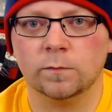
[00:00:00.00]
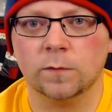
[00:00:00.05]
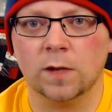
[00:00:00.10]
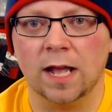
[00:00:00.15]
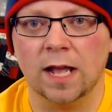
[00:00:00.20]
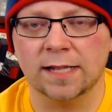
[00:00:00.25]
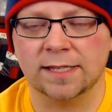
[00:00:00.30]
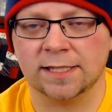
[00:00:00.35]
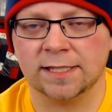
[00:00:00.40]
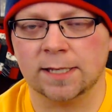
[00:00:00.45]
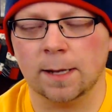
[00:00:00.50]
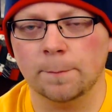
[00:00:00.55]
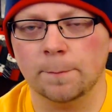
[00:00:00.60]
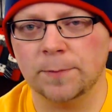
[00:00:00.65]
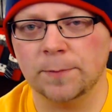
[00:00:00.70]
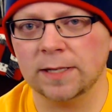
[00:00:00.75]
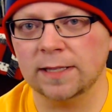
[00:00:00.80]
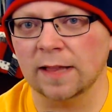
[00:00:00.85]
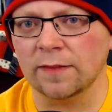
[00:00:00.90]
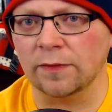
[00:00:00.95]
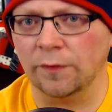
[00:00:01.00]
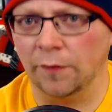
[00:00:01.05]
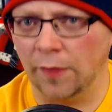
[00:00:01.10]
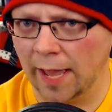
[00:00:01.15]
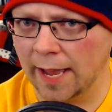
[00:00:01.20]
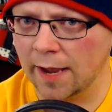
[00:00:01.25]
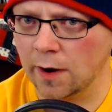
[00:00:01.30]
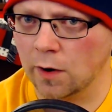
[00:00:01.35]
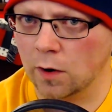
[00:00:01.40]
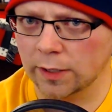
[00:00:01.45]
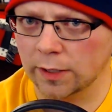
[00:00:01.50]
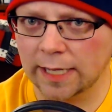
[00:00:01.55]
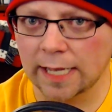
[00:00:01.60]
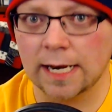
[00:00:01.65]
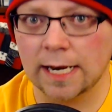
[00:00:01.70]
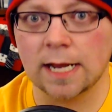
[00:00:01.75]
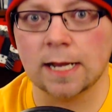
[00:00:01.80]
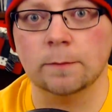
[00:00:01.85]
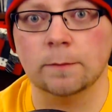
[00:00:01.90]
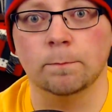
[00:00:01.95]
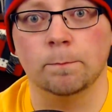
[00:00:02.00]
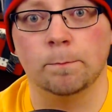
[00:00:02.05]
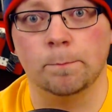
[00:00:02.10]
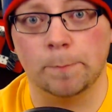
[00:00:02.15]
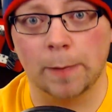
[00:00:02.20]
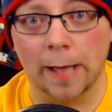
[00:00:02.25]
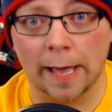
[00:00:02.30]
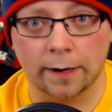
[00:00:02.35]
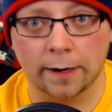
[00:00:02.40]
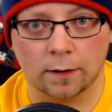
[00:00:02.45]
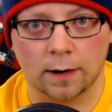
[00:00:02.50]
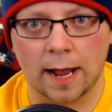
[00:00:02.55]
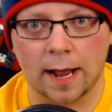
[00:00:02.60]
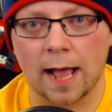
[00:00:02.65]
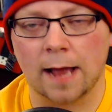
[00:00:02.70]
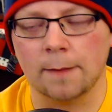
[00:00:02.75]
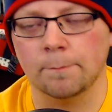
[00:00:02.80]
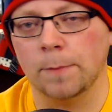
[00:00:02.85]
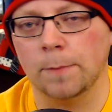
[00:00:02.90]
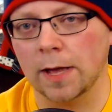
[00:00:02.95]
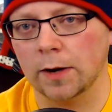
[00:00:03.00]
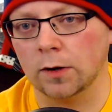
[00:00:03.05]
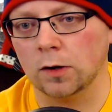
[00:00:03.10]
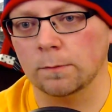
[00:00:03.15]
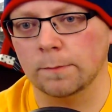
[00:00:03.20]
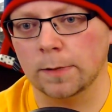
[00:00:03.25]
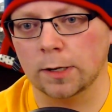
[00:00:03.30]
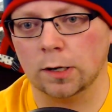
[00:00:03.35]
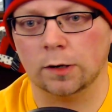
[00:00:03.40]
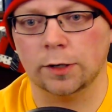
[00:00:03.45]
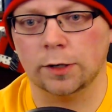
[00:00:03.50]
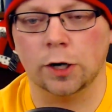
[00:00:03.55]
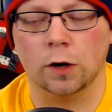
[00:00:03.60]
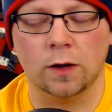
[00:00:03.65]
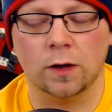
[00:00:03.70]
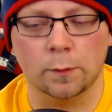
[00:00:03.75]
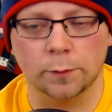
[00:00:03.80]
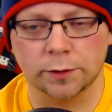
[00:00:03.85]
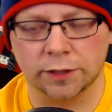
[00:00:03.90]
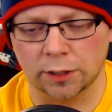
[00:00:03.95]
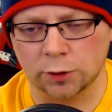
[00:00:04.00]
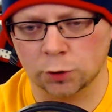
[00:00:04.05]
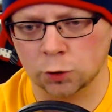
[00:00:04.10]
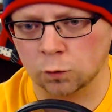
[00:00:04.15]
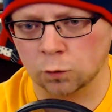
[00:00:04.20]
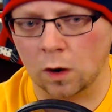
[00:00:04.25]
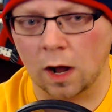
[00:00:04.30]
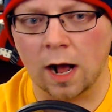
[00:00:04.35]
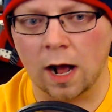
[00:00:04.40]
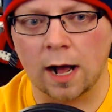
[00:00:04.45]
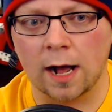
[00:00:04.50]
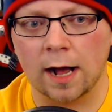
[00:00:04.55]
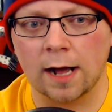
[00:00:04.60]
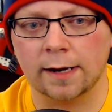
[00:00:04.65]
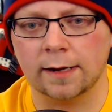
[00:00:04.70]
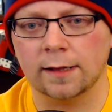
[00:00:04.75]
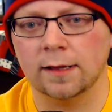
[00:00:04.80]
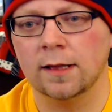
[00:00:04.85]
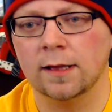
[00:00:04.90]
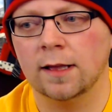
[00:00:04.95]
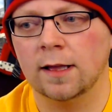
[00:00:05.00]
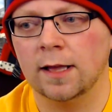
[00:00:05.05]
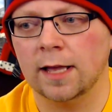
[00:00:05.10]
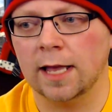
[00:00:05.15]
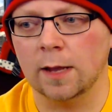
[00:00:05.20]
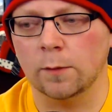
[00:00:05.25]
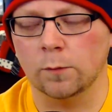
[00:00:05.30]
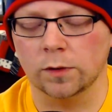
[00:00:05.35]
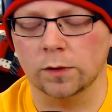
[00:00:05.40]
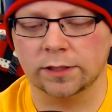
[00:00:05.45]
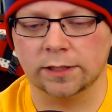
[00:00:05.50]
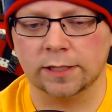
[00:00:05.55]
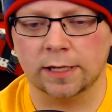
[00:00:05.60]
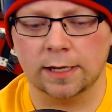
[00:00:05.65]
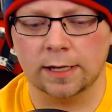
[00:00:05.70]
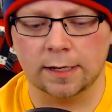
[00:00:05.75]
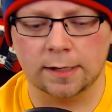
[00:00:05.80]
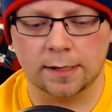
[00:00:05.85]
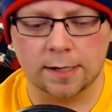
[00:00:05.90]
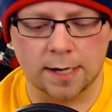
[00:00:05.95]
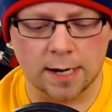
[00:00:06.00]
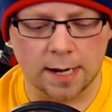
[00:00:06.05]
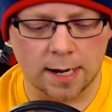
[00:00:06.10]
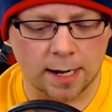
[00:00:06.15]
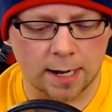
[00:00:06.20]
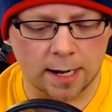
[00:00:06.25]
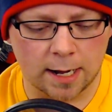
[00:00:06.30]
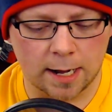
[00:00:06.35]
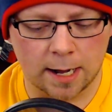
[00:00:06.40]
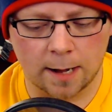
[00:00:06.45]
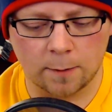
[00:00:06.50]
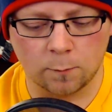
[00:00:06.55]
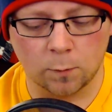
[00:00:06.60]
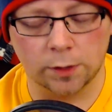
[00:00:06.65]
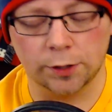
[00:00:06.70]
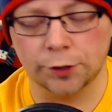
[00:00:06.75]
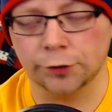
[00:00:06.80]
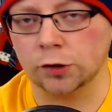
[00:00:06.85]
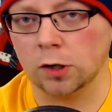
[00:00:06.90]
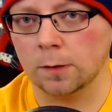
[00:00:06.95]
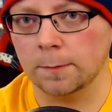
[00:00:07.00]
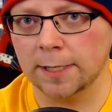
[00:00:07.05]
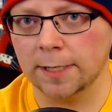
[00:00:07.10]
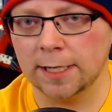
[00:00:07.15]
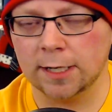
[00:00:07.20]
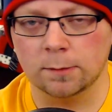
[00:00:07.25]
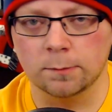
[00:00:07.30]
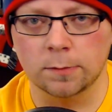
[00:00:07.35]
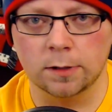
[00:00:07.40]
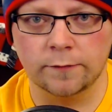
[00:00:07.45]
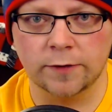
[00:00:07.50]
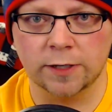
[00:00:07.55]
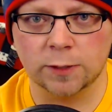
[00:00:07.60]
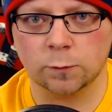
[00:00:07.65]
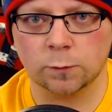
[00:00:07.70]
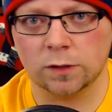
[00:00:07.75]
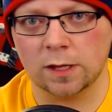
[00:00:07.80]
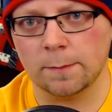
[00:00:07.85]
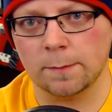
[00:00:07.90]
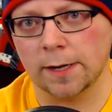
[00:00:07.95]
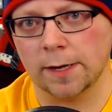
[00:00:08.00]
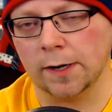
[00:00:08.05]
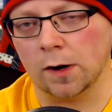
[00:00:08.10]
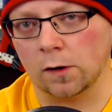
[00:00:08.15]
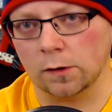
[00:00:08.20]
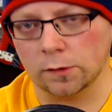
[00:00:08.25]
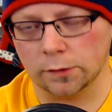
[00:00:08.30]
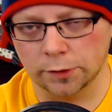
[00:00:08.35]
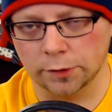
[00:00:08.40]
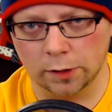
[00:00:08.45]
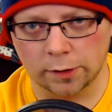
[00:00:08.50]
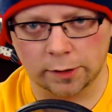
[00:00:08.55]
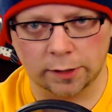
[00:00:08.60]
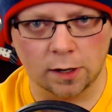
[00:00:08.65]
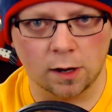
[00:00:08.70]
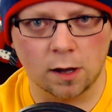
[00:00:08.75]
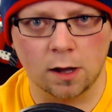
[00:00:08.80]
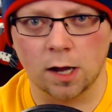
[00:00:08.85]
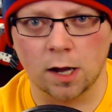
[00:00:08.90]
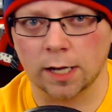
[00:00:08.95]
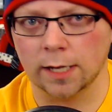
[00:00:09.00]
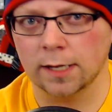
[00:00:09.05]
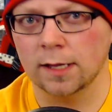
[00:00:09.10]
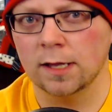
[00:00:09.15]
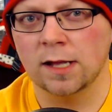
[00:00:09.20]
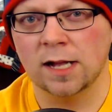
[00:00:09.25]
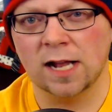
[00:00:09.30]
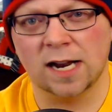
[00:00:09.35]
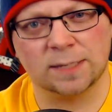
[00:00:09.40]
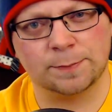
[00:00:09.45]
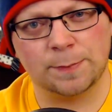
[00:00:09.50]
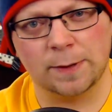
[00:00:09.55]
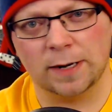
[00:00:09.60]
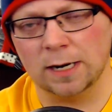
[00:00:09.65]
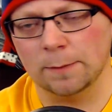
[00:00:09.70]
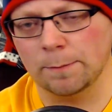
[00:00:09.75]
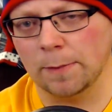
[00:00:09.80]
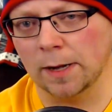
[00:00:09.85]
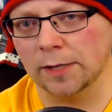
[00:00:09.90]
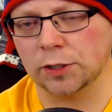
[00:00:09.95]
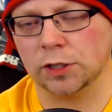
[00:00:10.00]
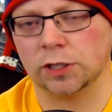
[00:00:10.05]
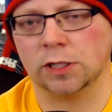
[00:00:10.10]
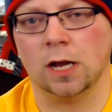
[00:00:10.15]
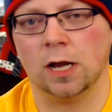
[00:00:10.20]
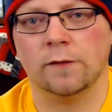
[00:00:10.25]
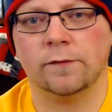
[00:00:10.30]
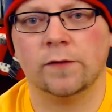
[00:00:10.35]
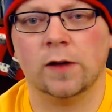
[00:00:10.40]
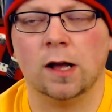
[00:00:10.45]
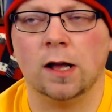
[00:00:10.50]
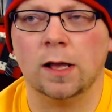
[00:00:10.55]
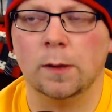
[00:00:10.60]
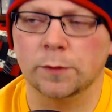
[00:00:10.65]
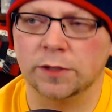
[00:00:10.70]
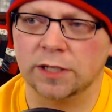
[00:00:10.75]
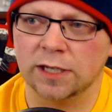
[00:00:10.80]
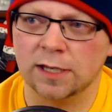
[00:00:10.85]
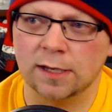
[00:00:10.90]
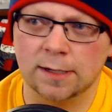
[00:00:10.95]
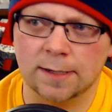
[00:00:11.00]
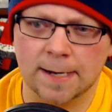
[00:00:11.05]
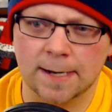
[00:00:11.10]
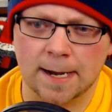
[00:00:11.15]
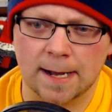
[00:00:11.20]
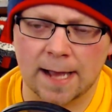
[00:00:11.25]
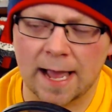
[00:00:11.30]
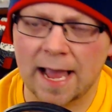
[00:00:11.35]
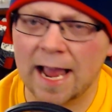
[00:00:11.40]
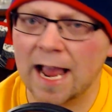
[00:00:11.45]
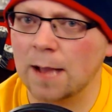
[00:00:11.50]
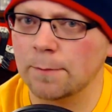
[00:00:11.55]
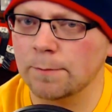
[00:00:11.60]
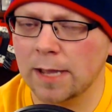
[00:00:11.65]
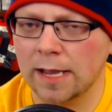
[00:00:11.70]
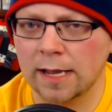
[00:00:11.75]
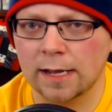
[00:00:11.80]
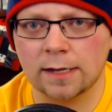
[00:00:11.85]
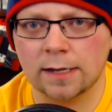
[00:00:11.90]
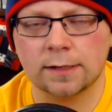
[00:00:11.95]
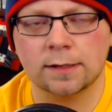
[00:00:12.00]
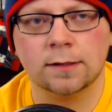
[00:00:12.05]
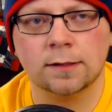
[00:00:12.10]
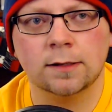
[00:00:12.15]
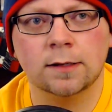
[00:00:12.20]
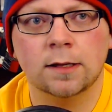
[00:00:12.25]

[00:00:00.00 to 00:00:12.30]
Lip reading: it's something that they are getting better at, better and better. It was in Tron, it was in one of the Terminator movies where they made Arnold look young, and it's been in a bunch of stuff. It was in Ant-Man,